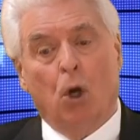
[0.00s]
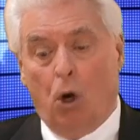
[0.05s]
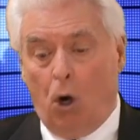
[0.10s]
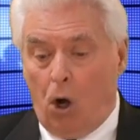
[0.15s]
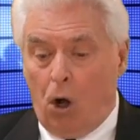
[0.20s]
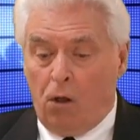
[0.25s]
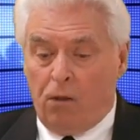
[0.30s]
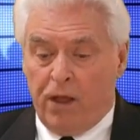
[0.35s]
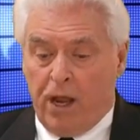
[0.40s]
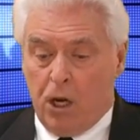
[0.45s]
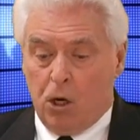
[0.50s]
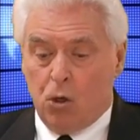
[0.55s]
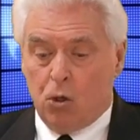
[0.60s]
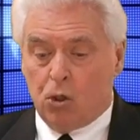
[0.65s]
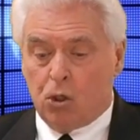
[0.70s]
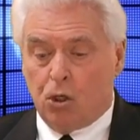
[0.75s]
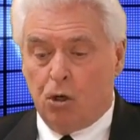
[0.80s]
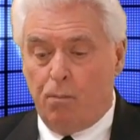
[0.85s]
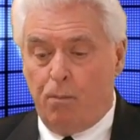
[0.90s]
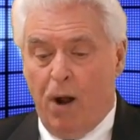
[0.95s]
Oh, they
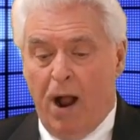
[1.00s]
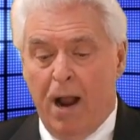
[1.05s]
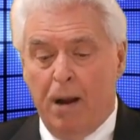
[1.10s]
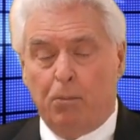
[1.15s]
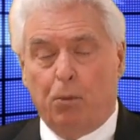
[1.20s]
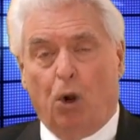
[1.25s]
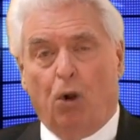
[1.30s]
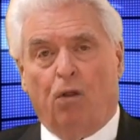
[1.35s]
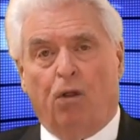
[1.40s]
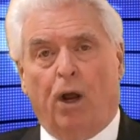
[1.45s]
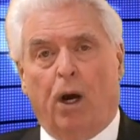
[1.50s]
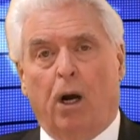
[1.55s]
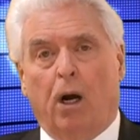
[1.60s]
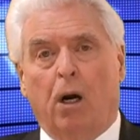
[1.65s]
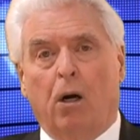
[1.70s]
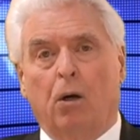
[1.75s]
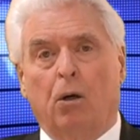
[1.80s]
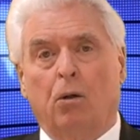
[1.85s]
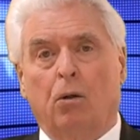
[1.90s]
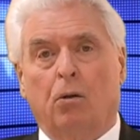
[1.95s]
use the Bible there.
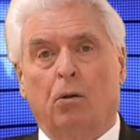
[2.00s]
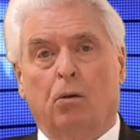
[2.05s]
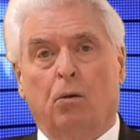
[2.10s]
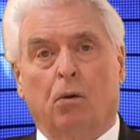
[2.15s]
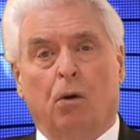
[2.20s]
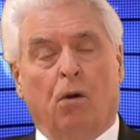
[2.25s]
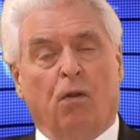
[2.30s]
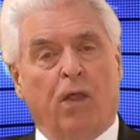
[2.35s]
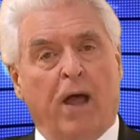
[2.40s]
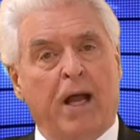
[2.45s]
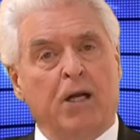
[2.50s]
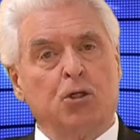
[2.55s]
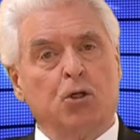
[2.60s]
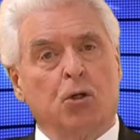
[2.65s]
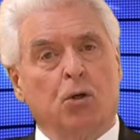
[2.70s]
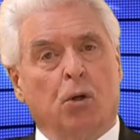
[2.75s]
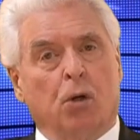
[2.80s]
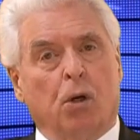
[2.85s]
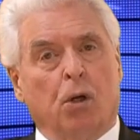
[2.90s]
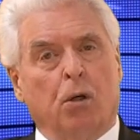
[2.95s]
Oh, that's
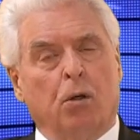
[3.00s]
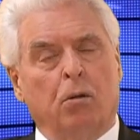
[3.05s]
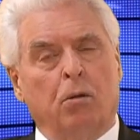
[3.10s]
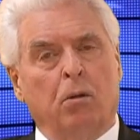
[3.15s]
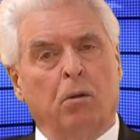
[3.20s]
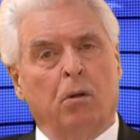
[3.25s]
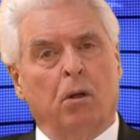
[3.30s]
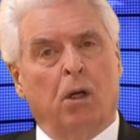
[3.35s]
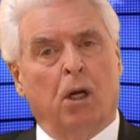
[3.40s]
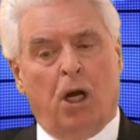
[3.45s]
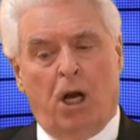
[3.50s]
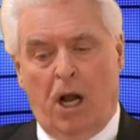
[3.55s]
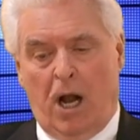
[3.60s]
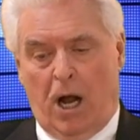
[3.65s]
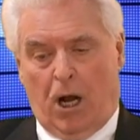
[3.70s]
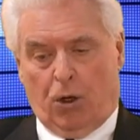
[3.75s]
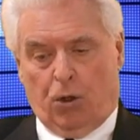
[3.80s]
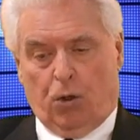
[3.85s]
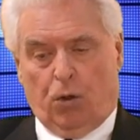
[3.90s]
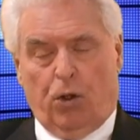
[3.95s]
good.
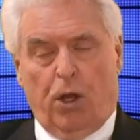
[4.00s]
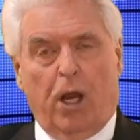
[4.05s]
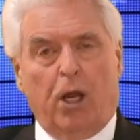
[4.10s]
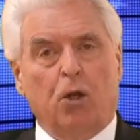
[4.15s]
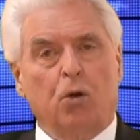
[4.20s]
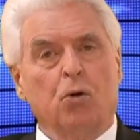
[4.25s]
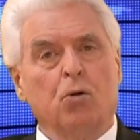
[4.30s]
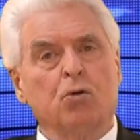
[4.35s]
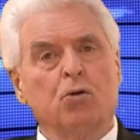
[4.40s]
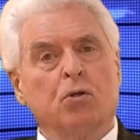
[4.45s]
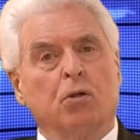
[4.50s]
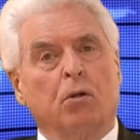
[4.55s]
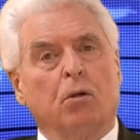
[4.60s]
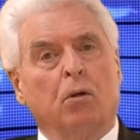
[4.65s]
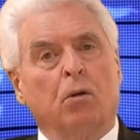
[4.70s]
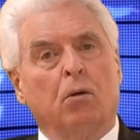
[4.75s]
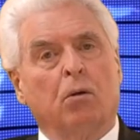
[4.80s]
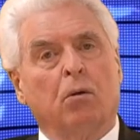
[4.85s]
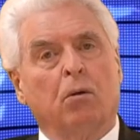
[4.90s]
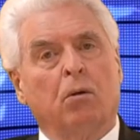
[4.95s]
How do they use
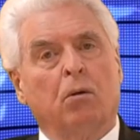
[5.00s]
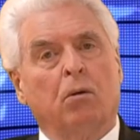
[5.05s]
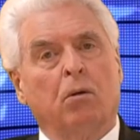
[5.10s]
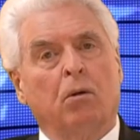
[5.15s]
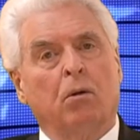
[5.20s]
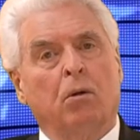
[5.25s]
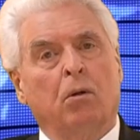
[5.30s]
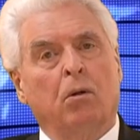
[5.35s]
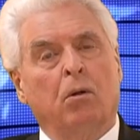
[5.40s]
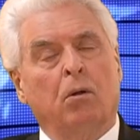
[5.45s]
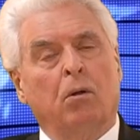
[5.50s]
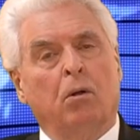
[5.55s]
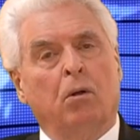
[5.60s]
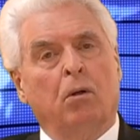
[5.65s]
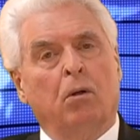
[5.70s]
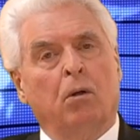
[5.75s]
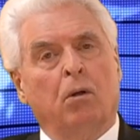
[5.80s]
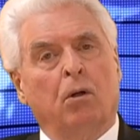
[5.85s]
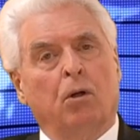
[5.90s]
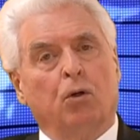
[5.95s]
it?
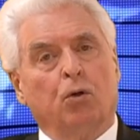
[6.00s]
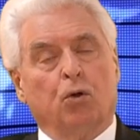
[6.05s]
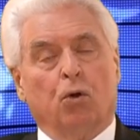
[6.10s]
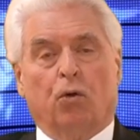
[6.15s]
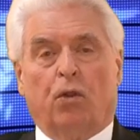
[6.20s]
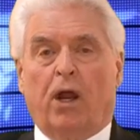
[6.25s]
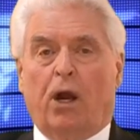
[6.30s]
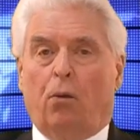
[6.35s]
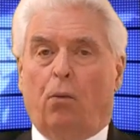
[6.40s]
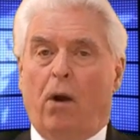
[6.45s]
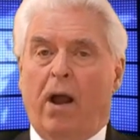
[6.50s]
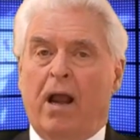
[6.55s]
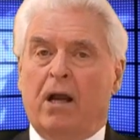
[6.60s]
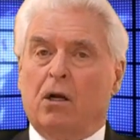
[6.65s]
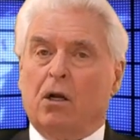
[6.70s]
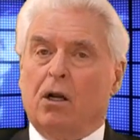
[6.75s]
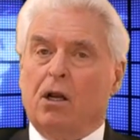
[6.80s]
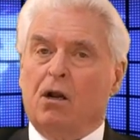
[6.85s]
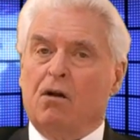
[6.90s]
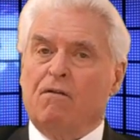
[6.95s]
Do they
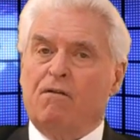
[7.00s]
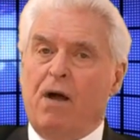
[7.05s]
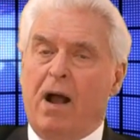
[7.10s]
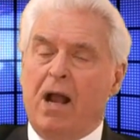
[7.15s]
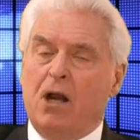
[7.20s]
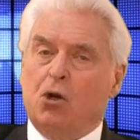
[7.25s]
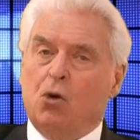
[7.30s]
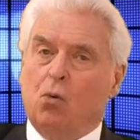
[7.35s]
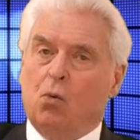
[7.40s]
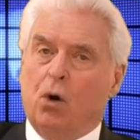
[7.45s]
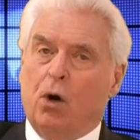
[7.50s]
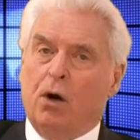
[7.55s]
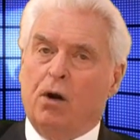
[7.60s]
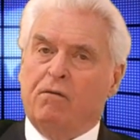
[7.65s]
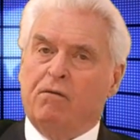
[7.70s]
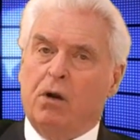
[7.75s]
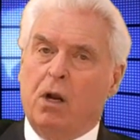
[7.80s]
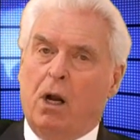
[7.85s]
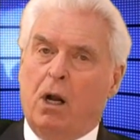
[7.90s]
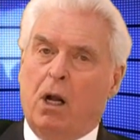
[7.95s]
rightly divide the Word
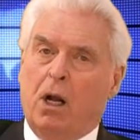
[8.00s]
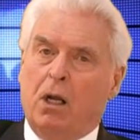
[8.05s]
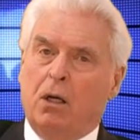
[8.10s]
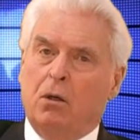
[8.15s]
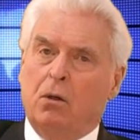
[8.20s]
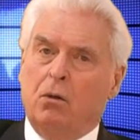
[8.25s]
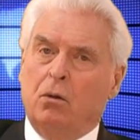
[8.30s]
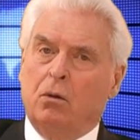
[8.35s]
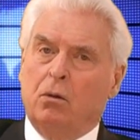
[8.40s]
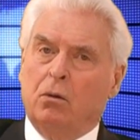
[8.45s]
of God?